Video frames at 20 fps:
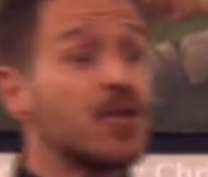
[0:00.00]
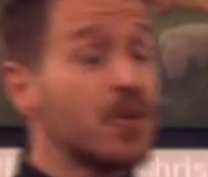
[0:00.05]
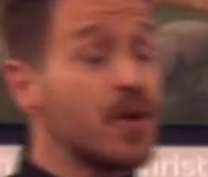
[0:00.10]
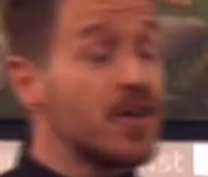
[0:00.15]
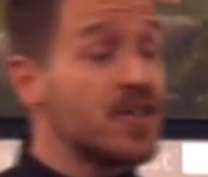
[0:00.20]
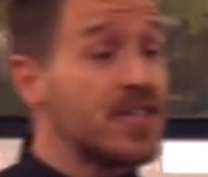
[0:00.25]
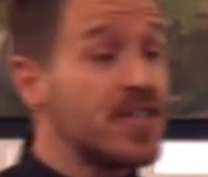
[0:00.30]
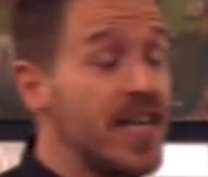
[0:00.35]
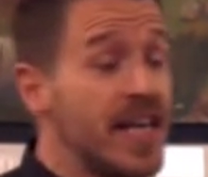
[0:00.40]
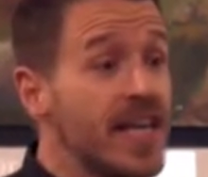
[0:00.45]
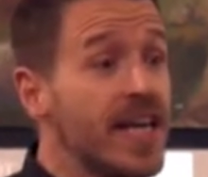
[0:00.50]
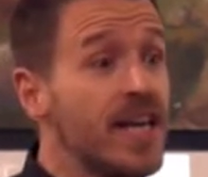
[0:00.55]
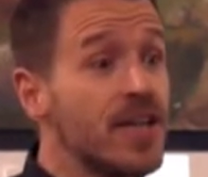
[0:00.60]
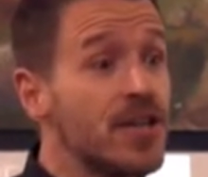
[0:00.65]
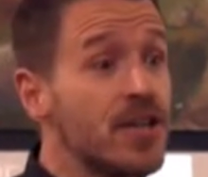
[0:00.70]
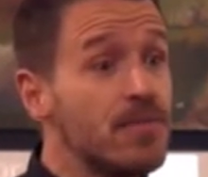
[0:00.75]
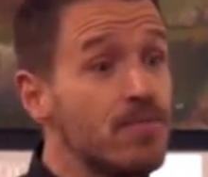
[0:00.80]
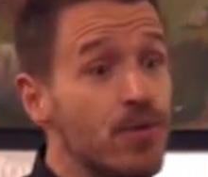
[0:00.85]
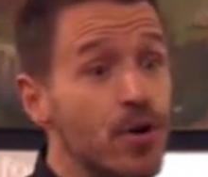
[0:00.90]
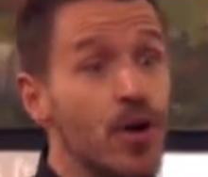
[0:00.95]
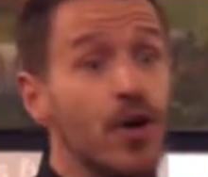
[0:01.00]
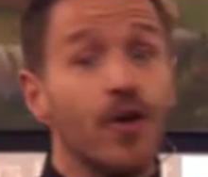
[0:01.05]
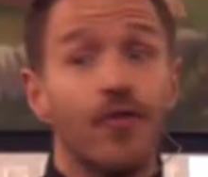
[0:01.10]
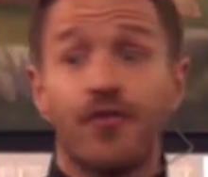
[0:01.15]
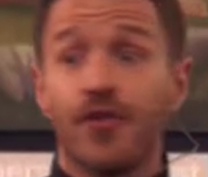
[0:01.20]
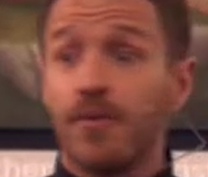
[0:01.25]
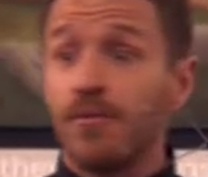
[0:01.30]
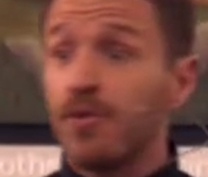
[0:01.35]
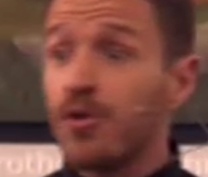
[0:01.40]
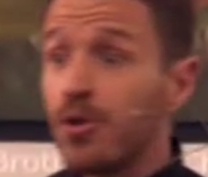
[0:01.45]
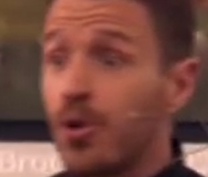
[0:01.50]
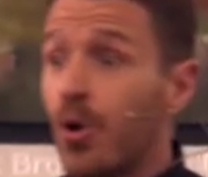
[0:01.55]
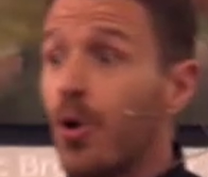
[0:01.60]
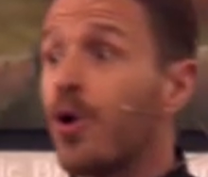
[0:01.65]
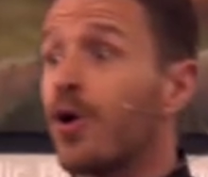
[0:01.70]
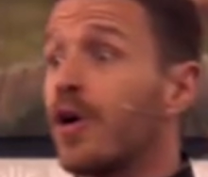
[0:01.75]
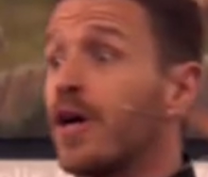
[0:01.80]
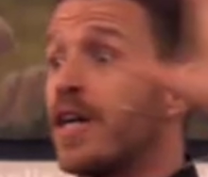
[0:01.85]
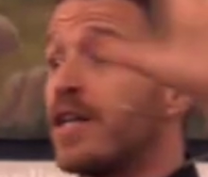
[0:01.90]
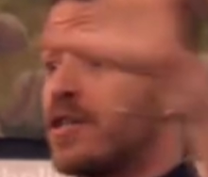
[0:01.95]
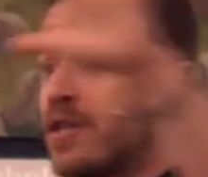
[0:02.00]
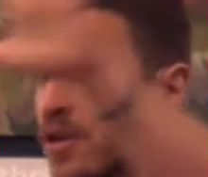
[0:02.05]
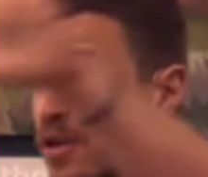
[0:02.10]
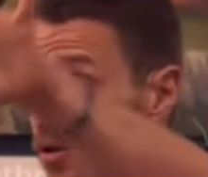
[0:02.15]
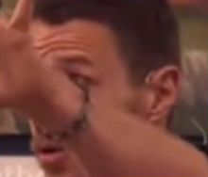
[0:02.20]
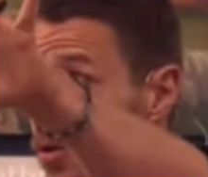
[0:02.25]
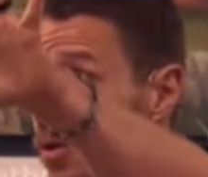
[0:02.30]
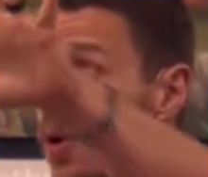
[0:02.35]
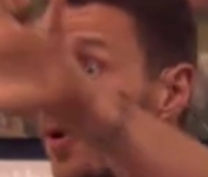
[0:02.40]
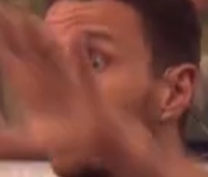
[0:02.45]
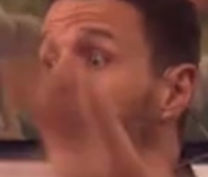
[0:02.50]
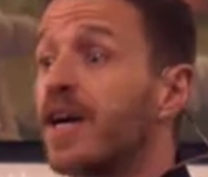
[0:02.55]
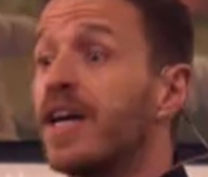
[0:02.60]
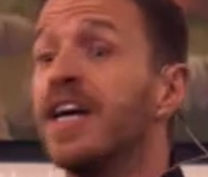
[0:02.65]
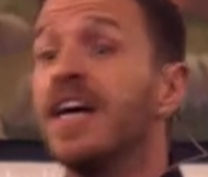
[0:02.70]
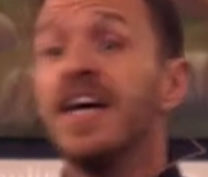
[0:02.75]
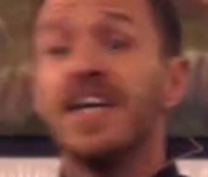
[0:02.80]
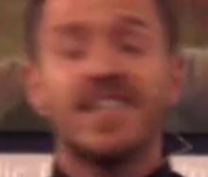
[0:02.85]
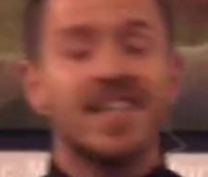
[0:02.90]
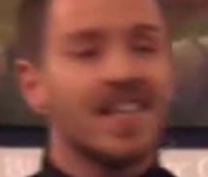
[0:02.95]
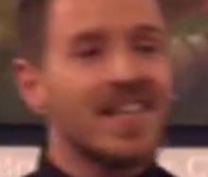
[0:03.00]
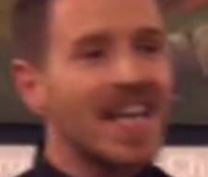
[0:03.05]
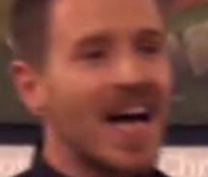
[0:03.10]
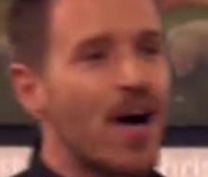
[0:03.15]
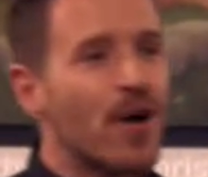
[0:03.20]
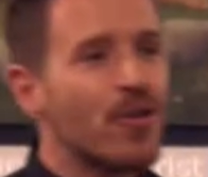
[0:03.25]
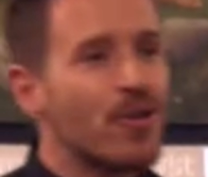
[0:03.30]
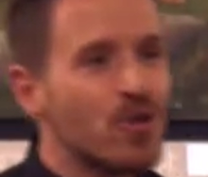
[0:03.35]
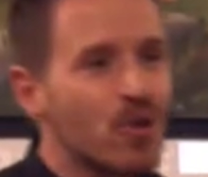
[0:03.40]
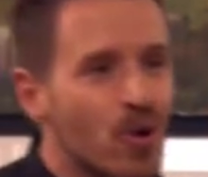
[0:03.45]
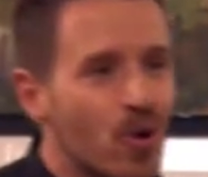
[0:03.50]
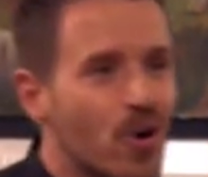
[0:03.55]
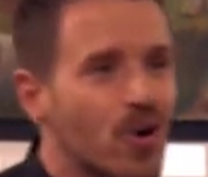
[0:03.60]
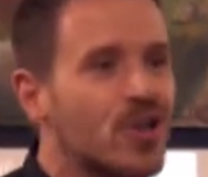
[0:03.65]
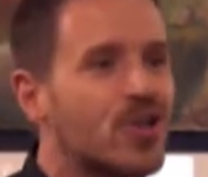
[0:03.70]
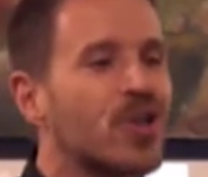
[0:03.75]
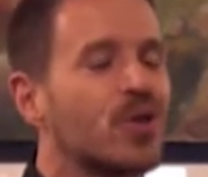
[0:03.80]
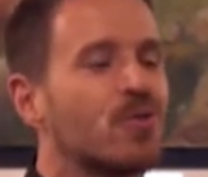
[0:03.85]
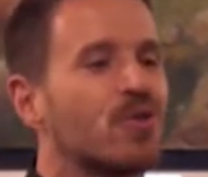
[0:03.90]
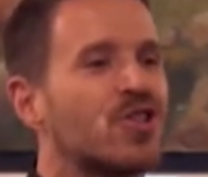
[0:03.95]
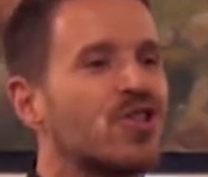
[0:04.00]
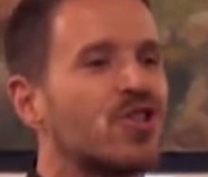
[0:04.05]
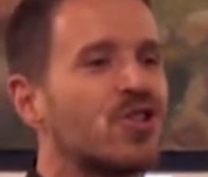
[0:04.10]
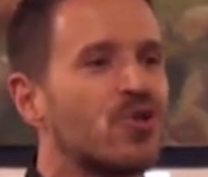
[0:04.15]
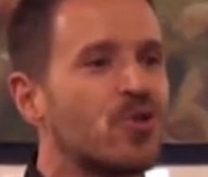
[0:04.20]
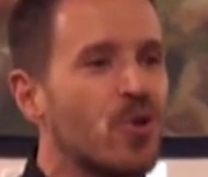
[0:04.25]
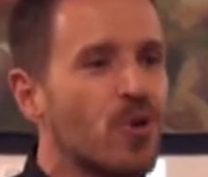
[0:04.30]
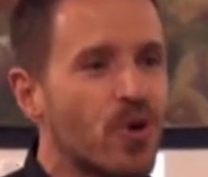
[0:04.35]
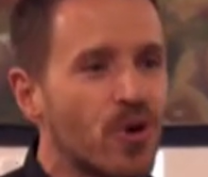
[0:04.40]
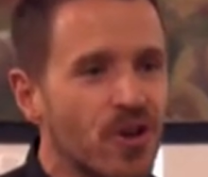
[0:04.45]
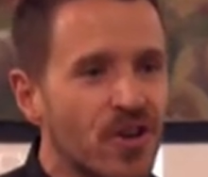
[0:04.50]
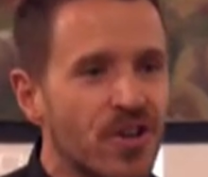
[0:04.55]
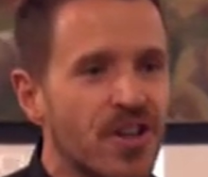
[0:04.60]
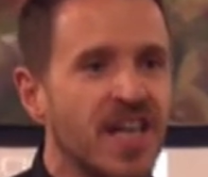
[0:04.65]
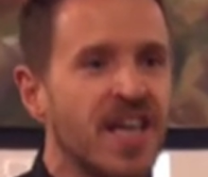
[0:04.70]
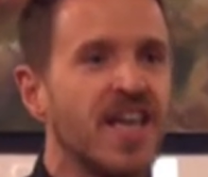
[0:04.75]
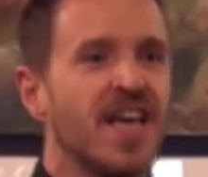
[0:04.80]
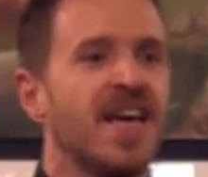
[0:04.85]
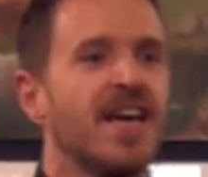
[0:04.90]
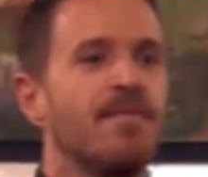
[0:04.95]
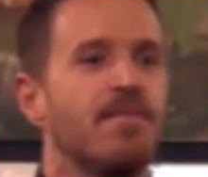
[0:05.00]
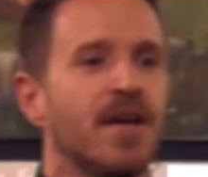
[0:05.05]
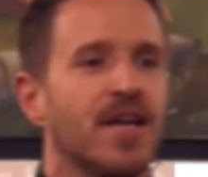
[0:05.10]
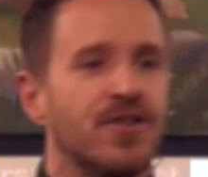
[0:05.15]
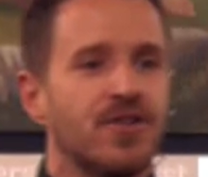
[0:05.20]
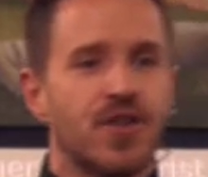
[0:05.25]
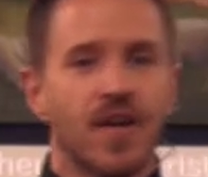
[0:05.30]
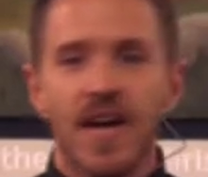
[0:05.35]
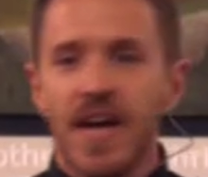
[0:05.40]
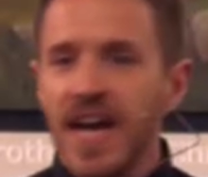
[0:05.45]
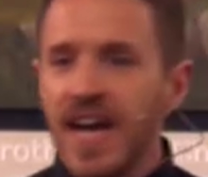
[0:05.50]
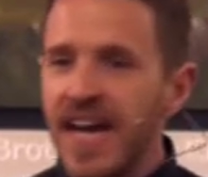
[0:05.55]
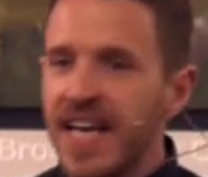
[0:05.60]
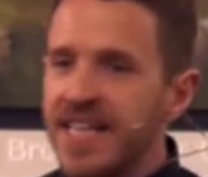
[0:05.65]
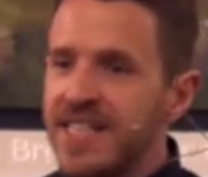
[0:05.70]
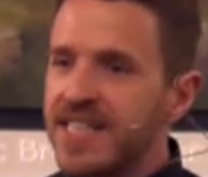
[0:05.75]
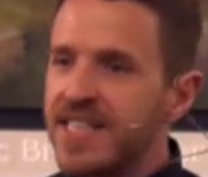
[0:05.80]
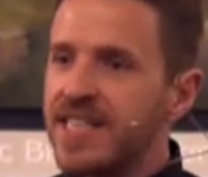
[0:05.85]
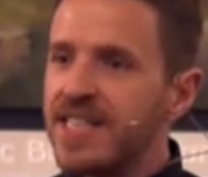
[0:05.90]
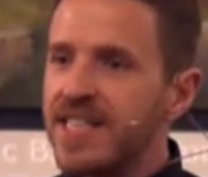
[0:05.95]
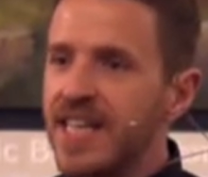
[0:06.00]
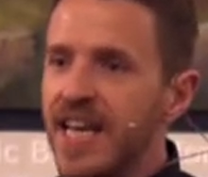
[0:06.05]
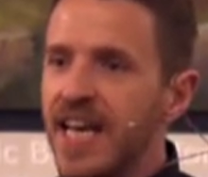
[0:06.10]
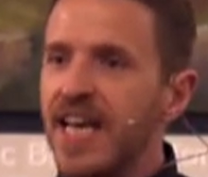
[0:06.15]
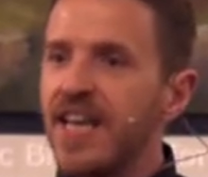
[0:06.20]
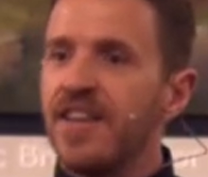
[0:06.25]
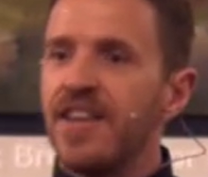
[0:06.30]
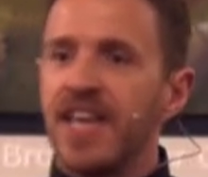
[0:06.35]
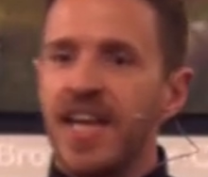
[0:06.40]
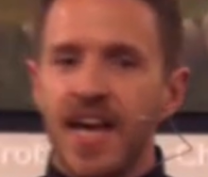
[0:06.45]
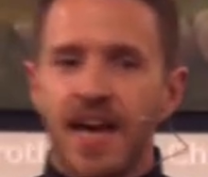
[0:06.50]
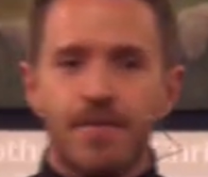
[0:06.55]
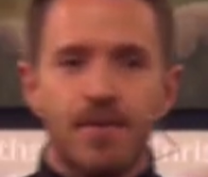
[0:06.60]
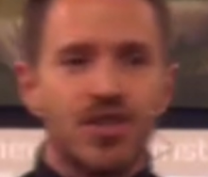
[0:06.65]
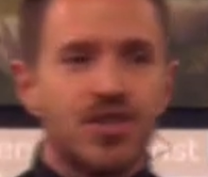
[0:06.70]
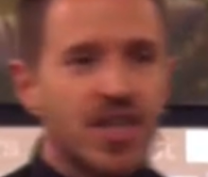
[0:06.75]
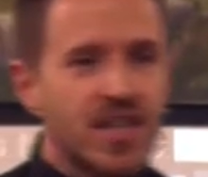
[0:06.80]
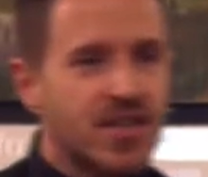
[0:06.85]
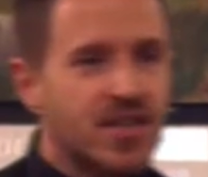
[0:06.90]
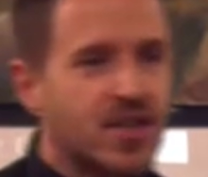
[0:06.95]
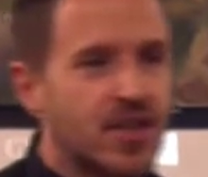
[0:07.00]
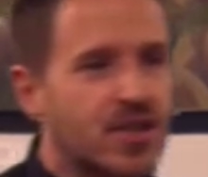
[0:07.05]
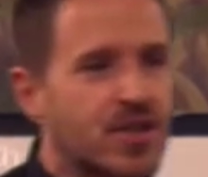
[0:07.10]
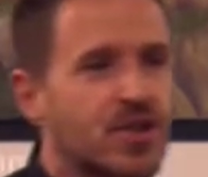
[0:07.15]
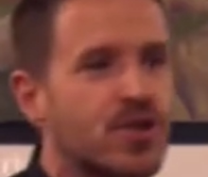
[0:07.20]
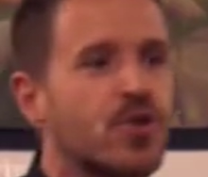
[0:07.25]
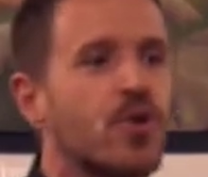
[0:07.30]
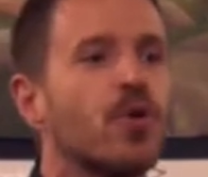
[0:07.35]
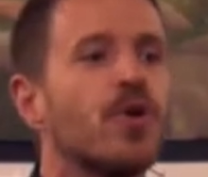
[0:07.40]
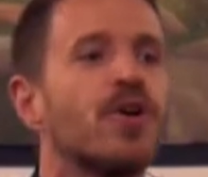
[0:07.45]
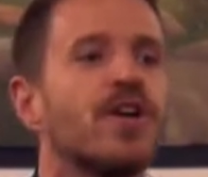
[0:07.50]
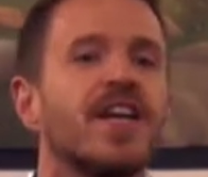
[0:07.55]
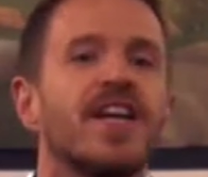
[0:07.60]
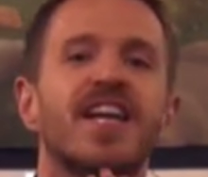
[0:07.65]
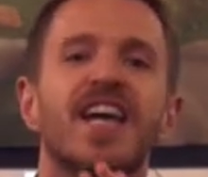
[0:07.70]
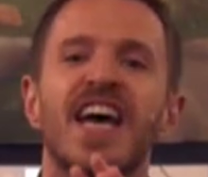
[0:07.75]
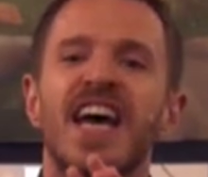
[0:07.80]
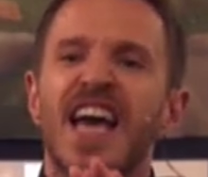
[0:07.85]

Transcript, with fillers: we are seeking to move from glory to glory, to allow the Lord to restore the image. In sin, the image is distorted.